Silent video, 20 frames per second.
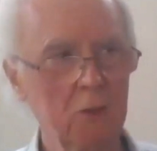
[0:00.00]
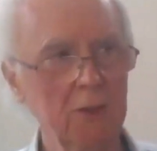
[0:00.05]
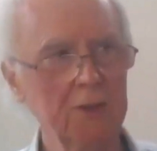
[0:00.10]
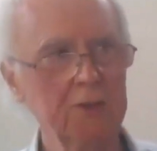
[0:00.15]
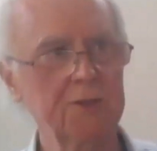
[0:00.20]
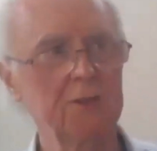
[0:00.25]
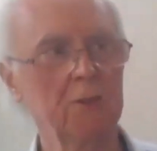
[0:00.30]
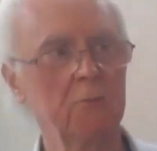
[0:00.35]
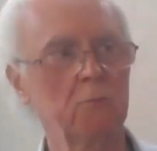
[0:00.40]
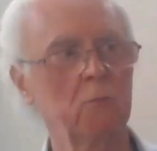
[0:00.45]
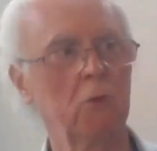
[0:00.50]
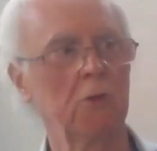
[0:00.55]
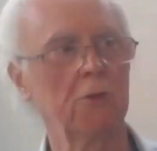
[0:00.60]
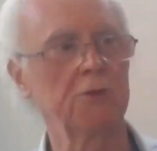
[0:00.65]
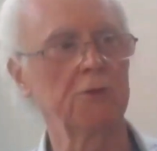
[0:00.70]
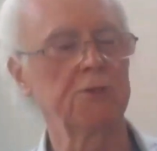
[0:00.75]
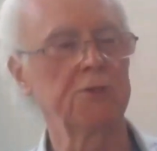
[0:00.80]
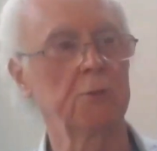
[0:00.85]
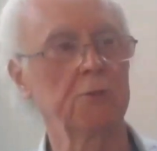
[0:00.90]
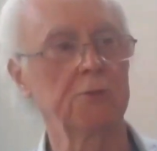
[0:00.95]
the question
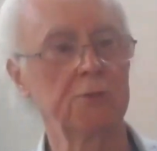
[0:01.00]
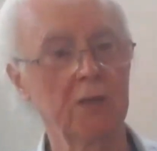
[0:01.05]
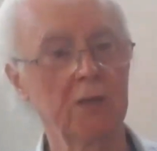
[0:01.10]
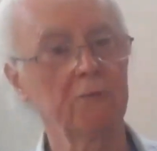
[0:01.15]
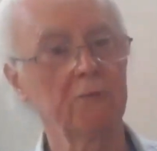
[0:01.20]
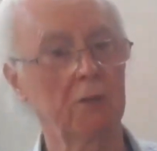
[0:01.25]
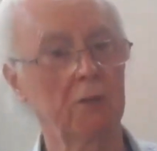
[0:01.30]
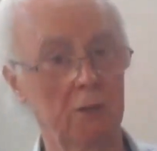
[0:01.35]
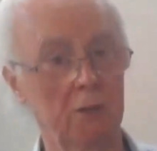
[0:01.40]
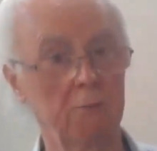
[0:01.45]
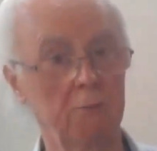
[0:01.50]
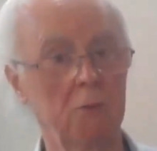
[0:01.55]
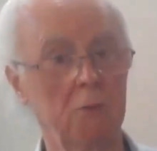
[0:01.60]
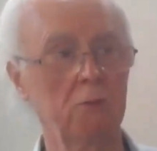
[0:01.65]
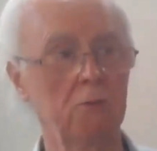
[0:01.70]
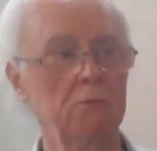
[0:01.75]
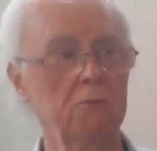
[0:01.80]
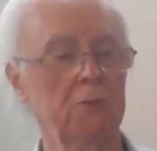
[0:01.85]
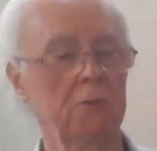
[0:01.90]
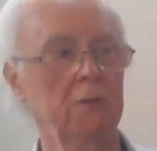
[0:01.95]
was, she was definitely
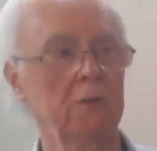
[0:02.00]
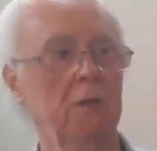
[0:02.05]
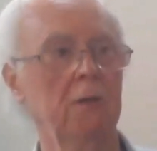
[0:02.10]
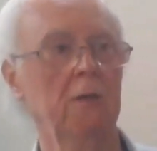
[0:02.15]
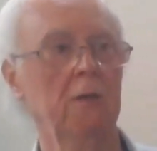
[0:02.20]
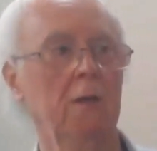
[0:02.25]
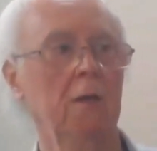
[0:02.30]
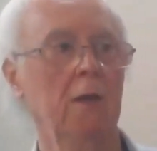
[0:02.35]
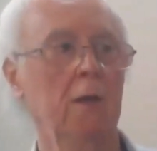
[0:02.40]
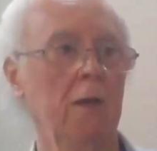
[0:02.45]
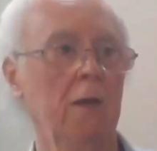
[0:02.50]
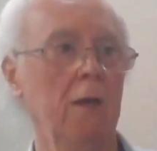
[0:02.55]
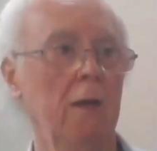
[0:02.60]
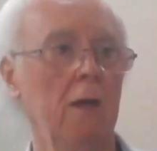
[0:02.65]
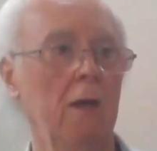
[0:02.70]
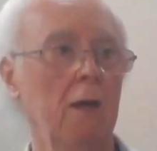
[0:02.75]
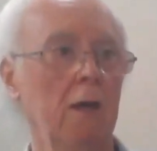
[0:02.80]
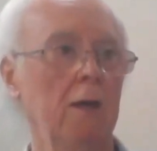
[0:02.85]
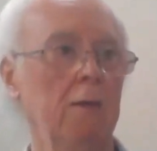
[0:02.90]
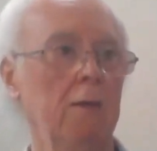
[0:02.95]
going to
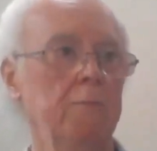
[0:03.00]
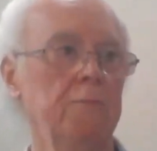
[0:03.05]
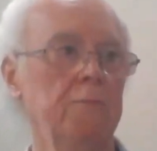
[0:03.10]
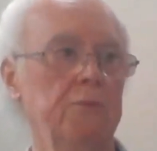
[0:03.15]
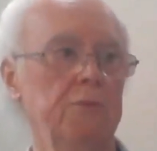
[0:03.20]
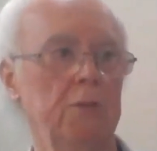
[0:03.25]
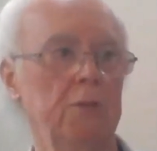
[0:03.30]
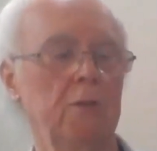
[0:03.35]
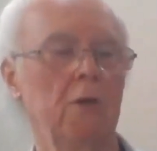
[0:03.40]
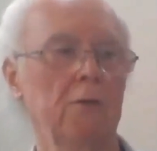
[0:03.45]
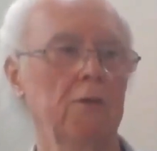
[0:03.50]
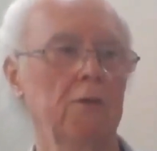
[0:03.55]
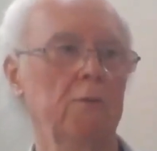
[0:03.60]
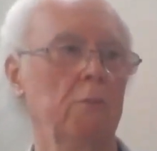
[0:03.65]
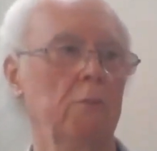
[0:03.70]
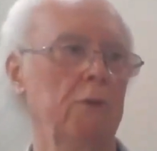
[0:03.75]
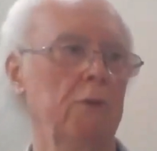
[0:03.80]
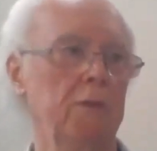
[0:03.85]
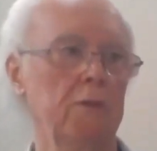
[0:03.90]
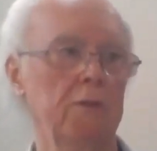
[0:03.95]
move. She'd
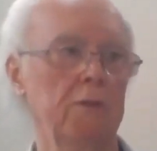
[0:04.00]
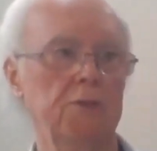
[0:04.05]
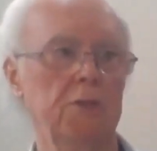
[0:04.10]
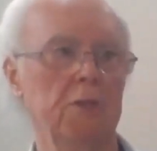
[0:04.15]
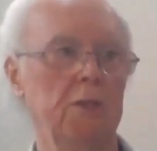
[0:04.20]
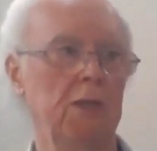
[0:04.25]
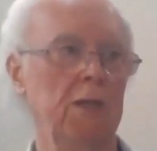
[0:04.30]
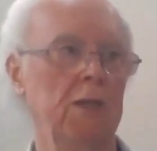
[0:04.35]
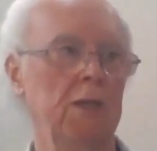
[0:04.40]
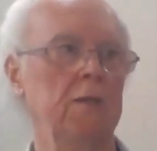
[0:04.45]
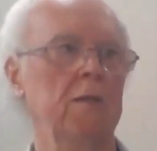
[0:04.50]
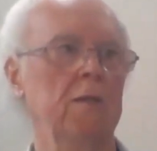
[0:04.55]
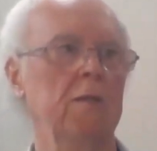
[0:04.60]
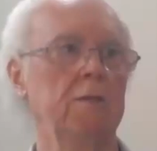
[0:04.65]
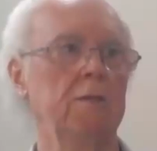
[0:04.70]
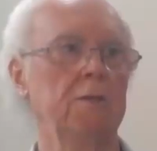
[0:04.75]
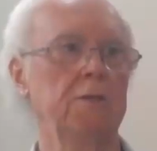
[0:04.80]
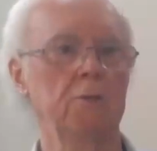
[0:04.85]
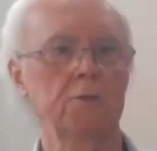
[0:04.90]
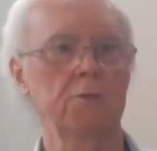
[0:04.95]
got the money that she
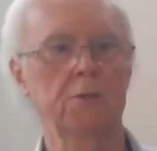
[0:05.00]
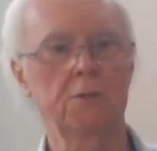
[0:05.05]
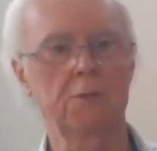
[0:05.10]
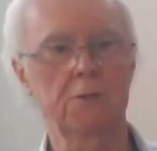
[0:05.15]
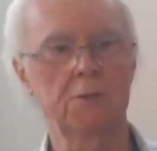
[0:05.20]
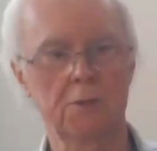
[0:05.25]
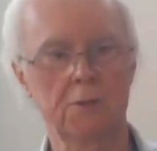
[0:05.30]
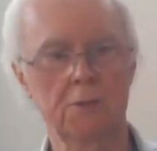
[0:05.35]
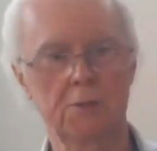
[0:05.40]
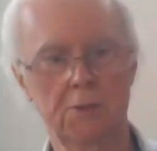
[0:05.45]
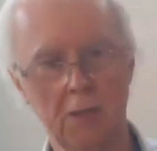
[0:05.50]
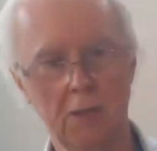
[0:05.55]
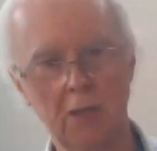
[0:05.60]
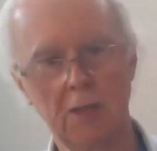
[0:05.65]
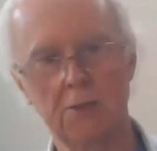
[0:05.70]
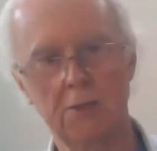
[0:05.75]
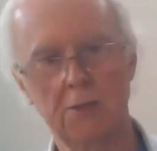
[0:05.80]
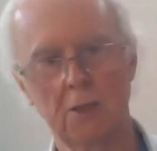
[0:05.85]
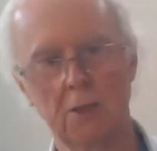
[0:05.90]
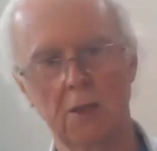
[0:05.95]
needed. She was at a
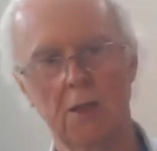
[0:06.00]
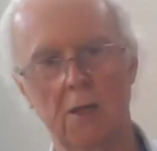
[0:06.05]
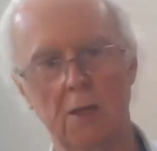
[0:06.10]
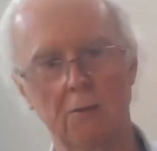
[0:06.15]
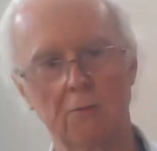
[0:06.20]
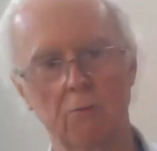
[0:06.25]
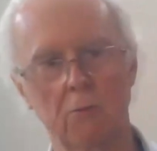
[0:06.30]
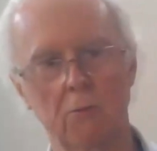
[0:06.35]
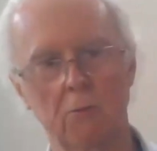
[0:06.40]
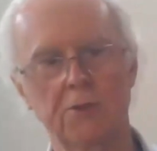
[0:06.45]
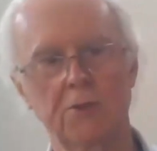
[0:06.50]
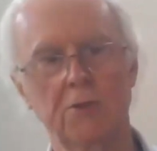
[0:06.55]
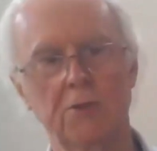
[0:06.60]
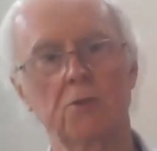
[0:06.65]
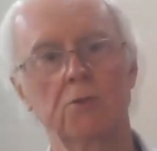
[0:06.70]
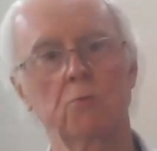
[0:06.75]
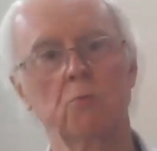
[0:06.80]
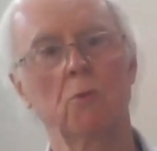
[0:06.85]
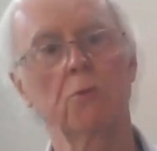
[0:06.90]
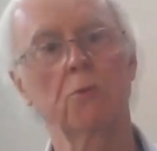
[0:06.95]
stage in life where
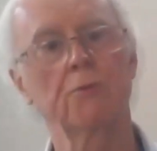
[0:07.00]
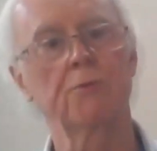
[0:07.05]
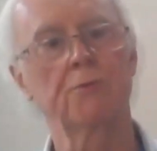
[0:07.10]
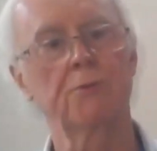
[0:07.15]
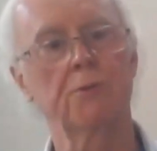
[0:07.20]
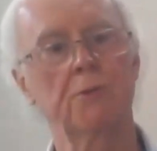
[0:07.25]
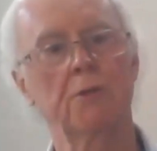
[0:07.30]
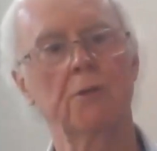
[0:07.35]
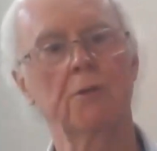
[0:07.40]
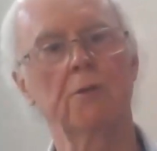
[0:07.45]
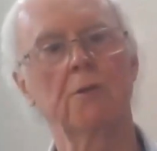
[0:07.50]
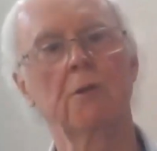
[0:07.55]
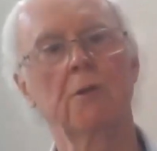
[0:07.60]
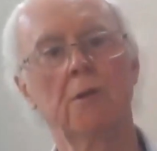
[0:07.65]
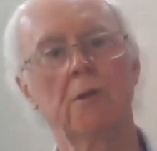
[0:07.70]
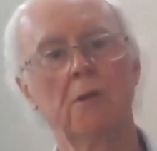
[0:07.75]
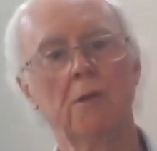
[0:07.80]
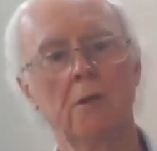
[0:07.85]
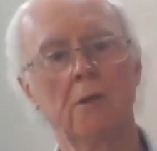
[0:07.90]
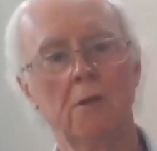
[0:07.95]
she just
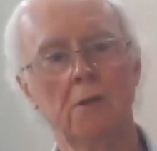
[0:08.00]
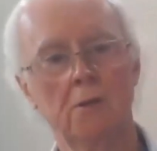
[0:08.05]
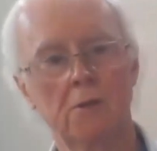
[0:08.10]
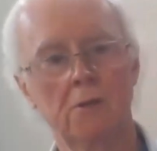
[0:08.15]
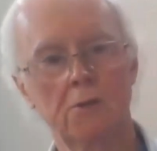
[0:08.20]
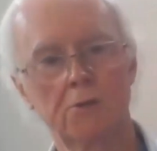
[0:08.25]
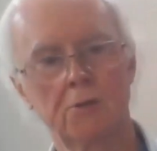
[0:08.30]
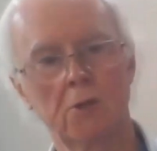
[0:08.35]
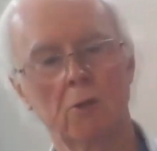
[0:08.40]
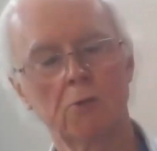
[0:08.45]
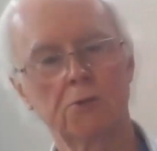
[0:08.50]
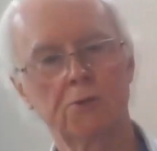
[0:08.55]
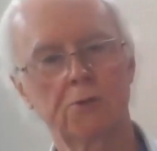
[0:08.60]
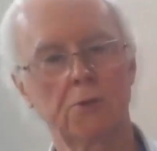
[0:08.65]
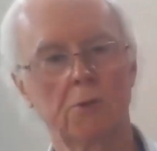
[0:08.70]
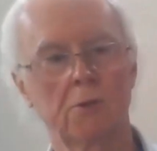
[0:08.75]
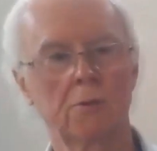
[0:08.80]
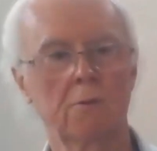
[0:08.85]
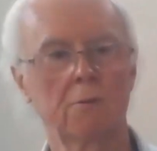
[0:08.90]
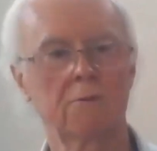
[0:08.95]
wanted
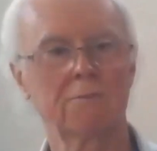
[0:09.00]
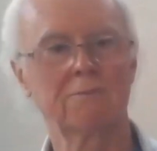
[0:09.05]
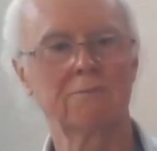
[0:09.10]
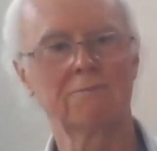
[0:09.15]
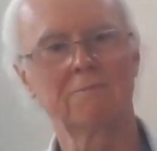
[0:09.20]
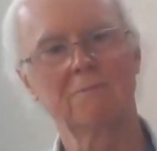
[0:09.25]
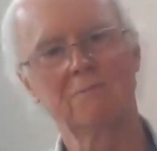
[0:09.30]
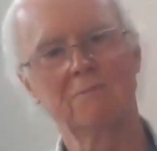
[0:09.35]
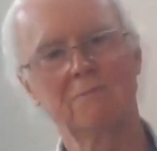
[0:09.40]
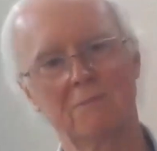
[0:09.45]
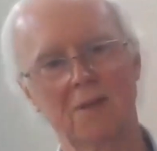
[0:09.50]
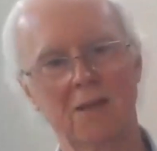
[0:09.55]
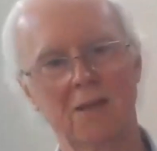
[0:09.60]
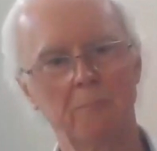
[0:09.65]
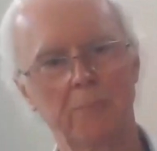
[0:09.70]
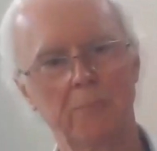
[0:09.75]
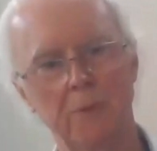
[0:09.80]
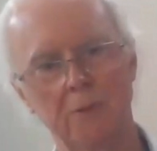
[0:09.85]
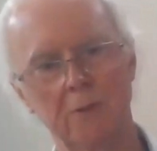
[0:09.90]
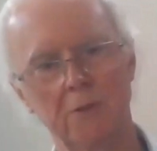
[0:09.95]
social
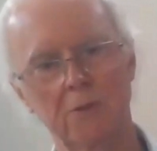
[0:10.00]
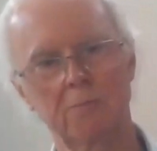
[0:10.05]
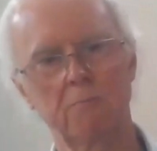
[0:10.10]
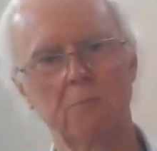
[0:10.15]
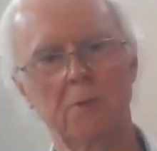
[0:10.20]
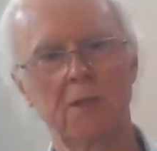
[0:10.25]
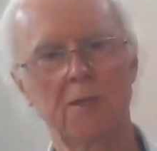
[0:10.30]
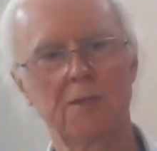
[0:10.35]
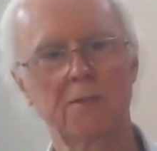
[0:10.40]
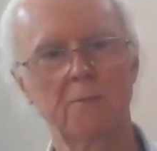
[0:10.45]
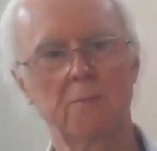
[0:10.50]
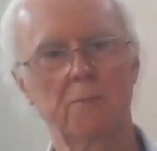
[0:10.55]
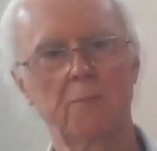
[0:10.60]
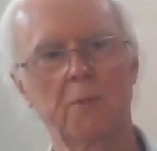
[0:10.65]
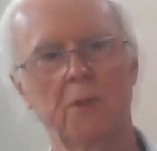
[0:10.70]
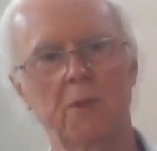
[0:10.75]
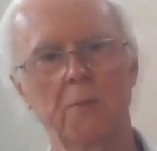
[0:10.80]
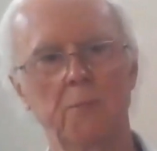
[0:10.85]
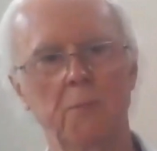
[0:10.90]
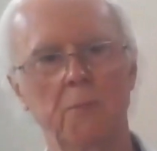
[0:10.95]
happiness,
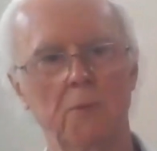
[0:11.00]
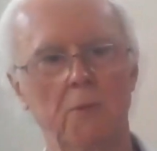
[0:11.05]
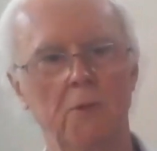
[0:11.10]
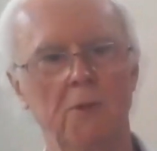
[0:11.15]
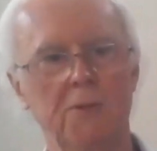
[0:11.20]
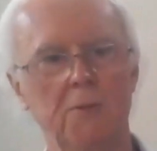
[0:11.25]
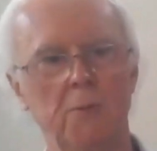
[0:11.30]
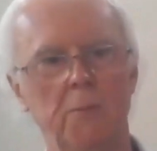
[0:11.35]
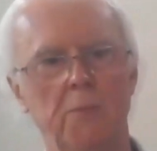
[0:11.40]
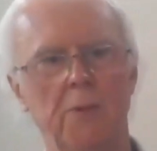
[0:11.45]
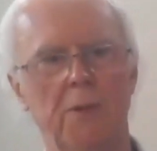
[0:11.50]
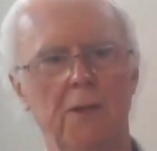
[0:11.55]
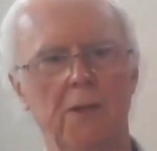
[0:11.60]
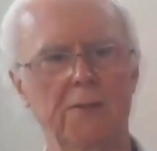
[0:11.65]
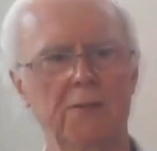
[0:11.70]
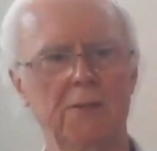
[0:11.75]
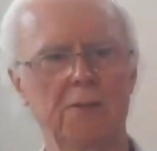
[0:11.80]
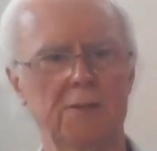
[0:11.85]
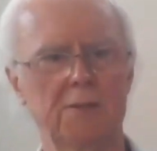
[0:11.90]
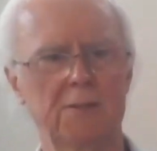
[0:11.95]
meeting people, going to
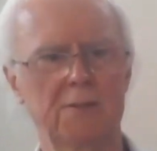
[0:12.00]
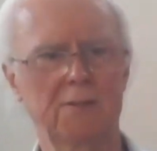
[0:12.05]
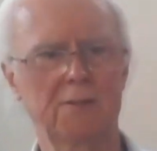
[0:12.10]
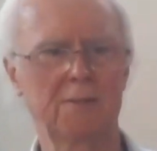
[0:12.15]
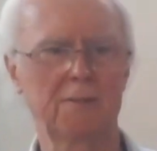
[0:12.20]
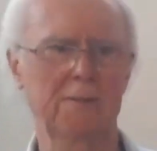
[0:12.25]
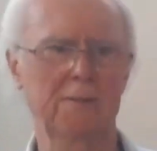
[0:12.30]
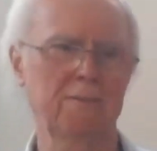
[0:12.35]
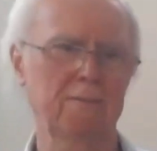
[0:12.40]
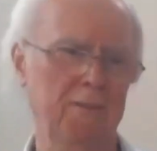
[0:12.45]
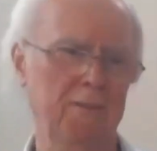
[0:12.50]
parties